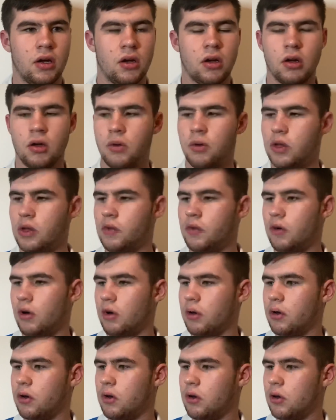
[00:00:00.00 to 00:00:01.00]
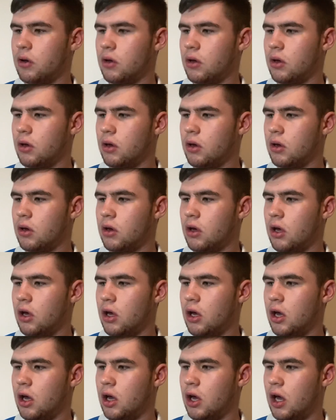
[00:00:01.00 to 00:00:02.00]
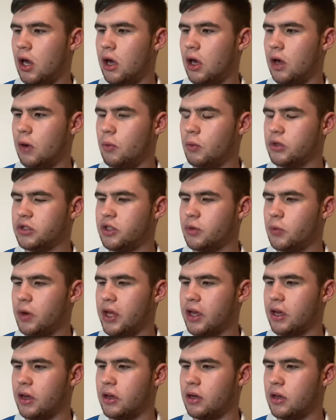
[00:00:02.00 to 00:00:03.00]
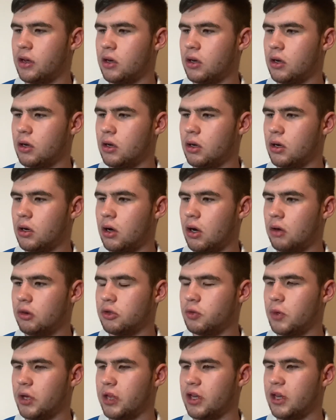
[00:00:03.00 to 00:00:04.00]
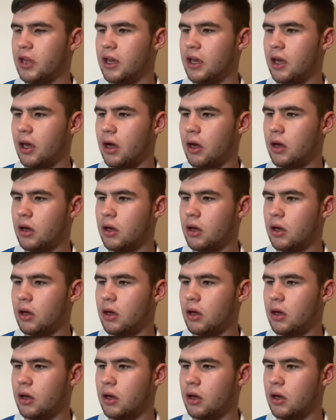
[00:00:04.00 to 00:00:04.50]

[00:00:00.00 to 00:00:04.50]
who were the other one? And was it Wigan? Or was Wigan here?